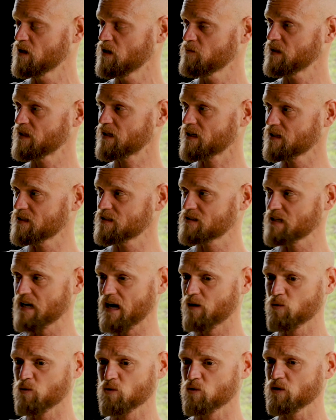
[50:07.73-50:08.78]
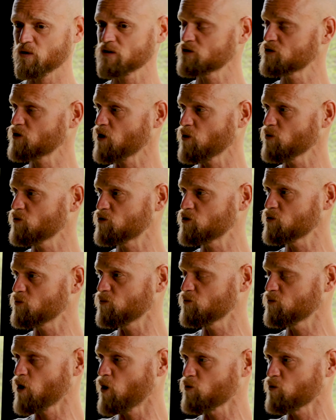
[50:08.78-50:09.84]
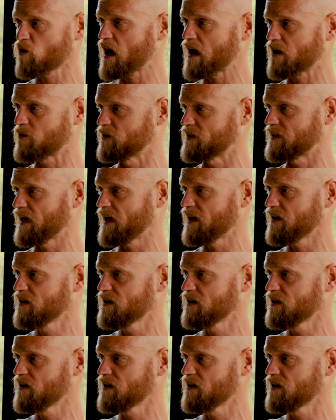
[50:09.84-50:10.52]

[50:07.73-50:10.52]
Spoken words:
because Ecuadorians don't rock with that.